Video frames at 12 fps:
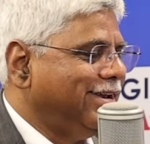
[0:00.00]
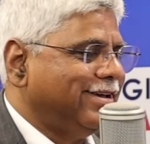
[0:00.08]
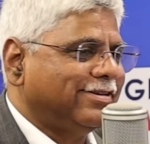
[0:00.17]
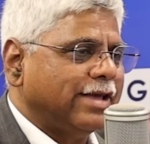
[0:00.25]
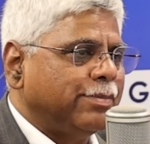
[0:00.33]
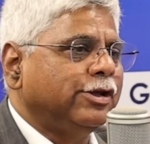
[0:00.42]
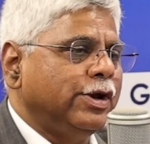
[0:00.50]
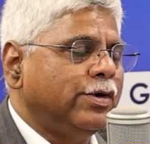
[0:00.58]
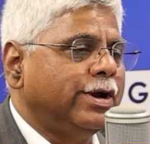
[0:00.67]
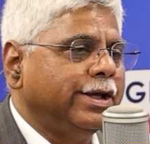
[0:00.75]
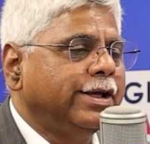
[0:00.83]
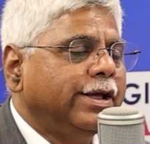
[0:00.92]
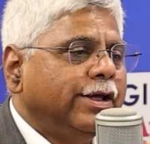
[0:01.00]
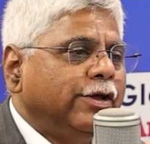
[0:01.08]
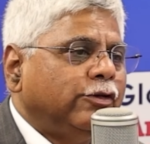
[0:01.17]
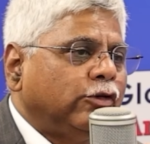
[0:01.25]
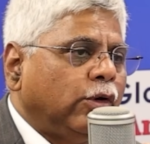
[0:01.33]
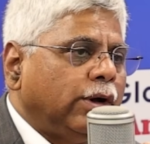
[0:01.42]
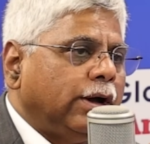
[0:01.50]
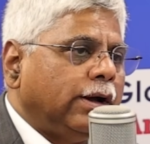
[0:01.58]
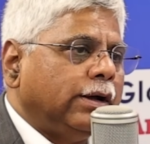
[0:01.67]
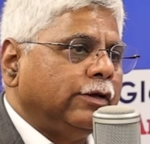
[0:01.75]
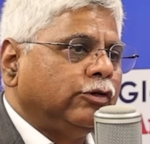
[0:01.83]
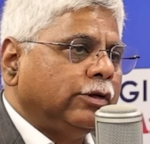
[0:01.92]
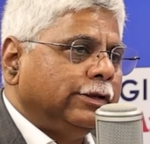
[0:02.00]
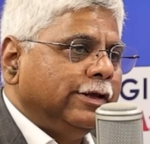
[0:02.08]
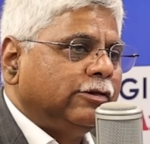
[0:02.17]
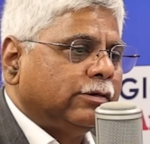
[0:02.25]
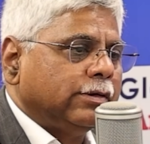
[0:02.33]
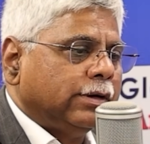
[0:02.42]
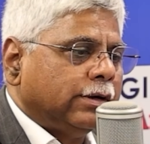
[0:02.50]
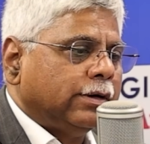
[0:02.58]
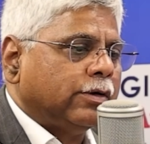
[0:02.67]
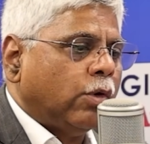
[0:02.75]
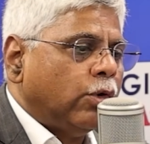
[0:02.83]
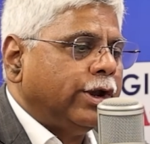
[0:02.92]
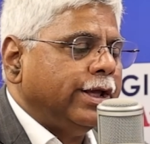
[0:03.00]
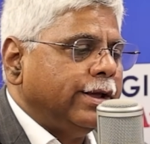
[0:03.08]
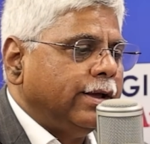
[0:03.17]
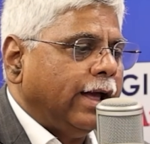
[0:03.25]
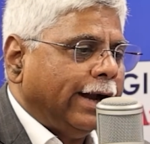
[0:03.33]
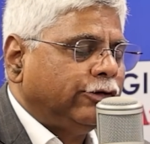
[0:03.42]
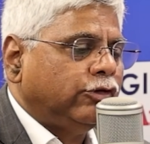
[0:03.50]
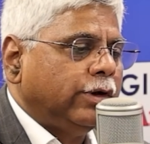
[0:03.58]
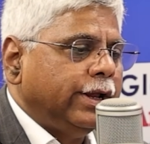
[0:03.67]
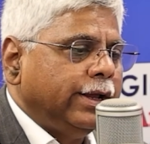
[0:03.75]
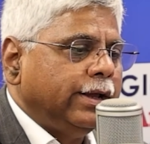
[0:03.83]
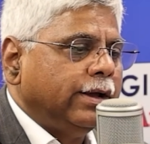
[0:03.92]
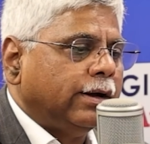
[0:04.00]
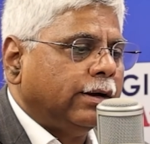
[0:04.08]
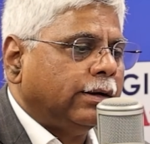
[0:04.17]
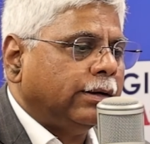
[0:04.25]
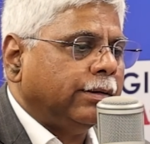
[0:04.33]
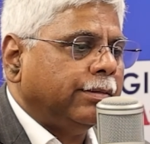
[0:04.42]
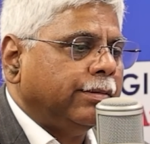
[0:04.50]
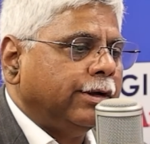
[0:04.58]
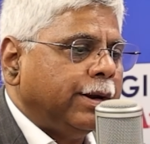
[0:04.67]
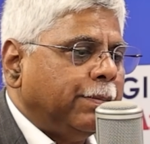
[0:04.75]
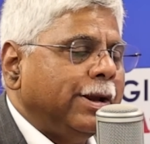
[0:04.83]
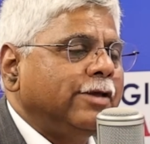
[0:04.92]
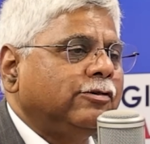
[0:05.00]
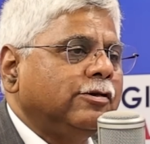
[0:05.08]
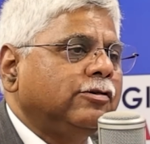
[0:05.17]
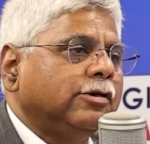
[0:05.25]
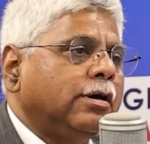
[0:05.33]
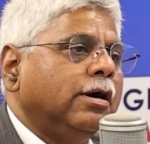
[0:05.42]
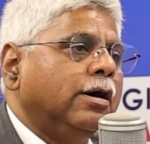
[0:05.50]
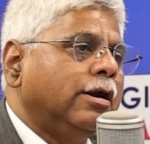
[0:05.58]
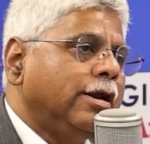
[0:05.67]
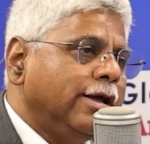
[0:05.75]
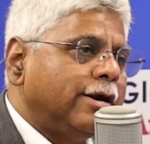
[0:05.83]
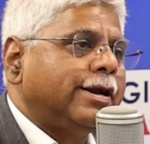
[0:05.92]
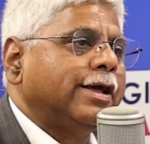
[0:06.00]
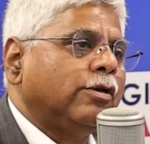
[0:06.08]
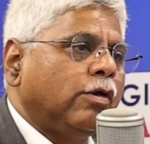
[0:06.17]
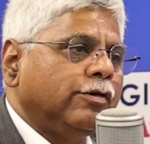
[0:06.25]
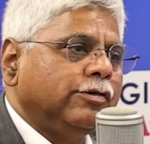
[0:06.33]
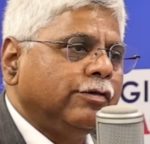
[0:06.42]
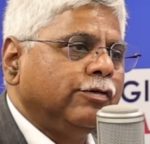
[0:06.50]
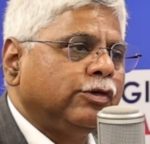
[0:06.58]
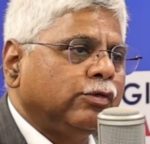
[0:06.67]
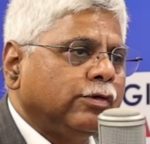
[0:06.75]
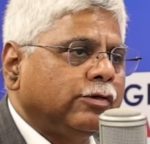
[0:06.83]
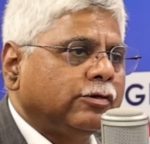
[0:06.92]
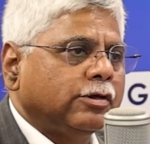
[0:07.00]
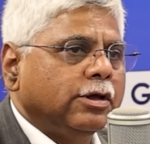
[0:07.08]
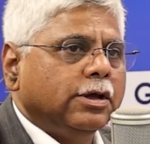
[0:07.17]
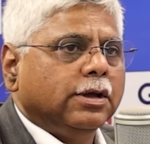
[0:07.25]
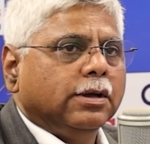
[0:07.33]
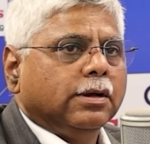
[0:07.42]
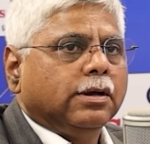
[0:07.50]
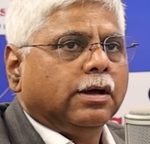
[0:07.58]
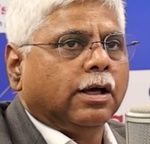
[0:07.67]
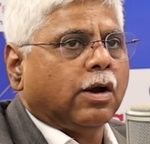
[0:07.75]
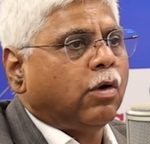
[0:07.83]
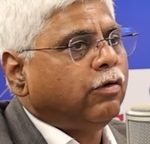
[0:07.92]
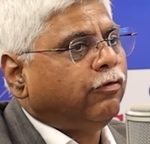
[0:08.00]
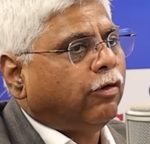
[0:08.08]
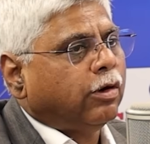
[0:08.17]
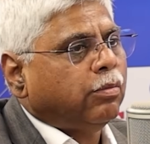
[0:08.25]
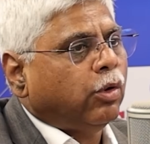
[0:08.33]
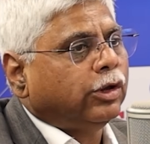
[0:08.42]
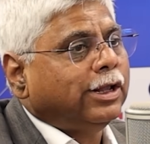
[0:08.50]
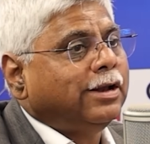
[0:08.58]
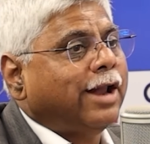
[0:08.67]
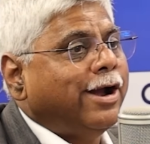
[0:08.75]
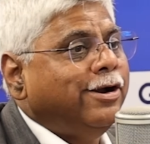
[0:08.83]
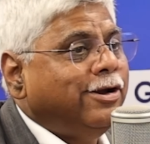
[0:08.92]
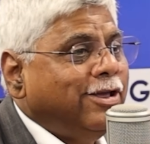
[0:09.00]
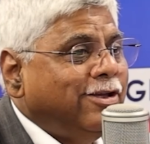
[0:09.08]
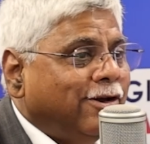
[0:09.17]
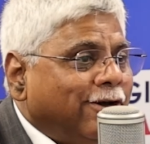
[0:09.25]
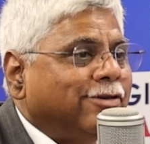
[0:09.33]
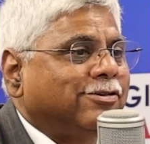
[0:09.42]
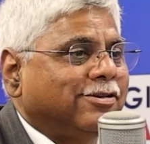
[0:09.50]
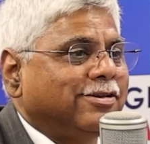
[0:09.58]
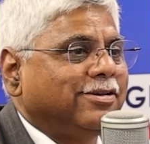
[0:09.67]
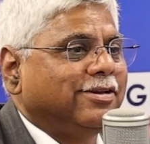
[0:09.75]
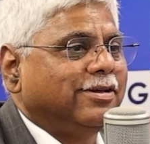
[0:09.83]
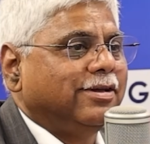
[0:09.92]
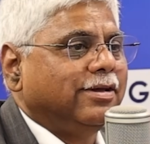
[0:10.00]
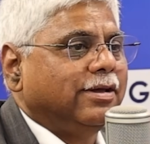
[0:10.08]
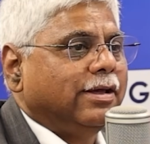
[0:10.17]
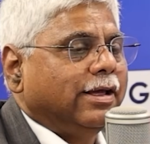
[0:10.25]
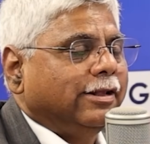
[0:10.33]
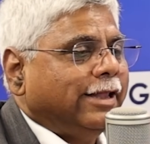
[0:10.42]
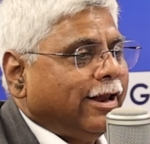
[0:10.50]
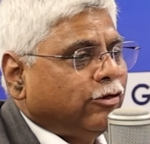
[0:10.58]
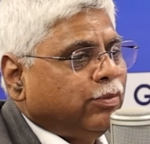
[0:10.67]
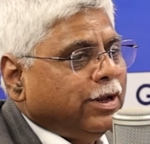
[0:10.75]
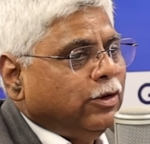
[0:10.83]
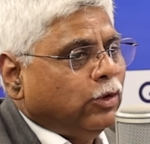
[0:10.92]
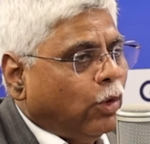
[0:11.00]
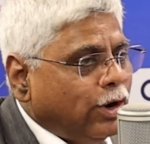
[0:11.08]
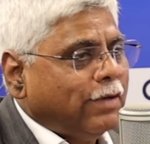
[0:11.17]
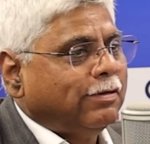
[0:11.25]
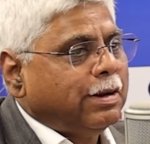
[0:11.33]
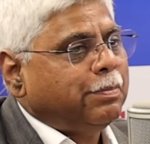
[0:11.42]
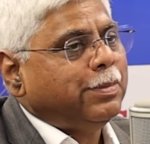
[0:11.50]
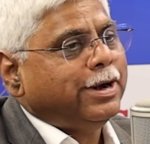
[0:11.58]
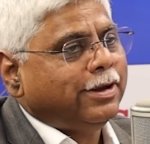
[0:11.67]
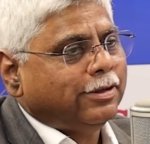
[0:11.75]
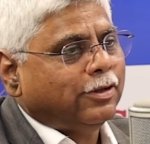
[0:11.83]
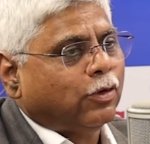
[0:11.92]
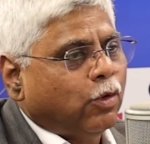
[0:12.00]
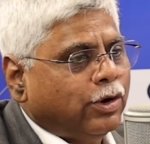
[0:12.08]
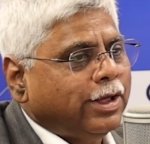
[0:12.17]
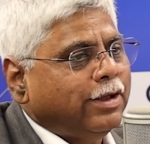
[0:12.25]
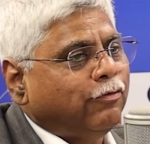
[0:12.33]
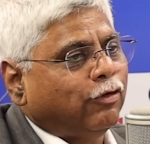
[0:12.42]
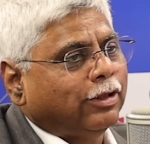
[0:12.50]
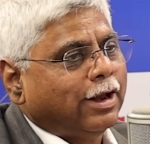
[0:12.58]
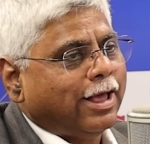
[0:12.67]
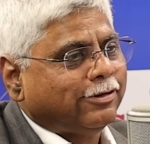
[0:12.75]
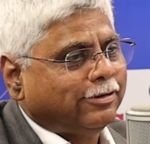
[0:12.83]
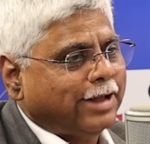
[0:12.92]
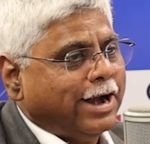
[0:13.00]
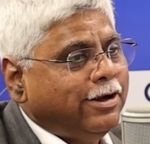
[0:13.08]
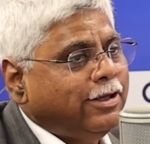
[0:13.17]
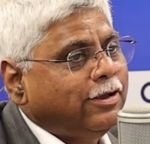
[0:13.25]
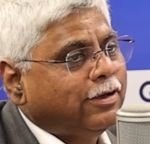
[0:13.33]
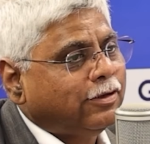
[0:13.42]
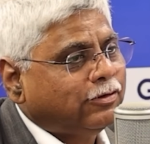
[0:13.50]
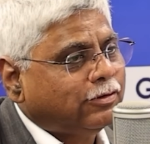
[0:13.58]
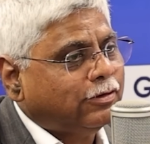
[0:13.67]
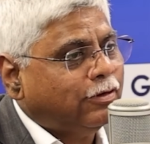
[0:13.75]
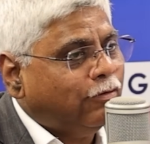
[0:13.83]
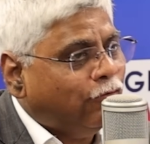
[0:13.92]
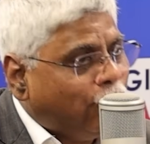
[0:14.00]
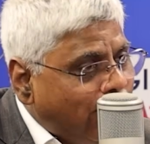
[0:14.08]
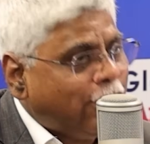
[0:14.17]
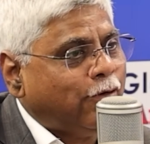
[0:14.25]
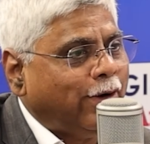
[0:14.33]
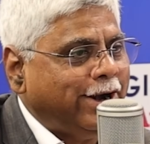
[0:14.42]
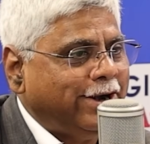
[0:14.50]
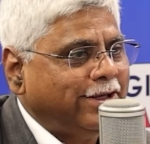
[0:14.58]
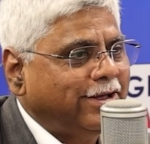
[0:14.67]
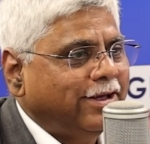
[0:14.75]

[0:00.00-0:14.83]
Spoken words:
Yes, absolutely. So this coating actually replaces a earlier technology which was around for more than 90 years. There has been no development in the coating for the last 90 years worldwide.